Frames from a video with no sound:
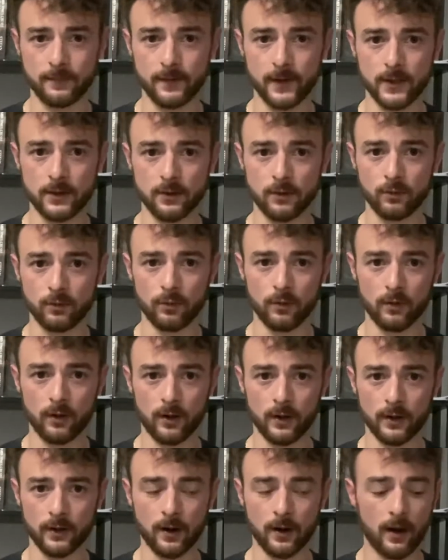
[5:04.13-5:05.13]
on
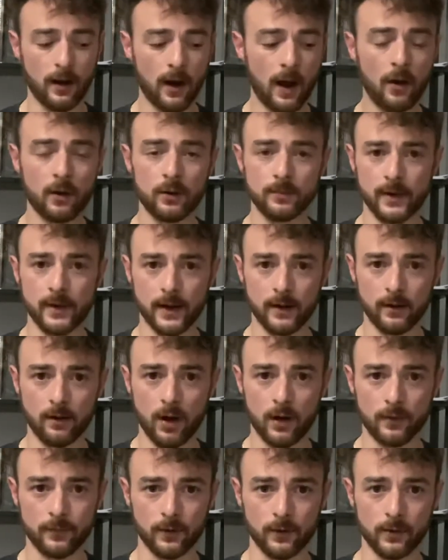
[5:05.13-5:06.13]
how to make an offer,
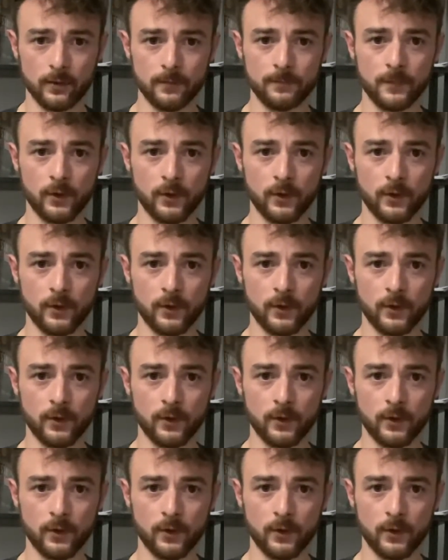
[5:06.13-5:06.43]
okay?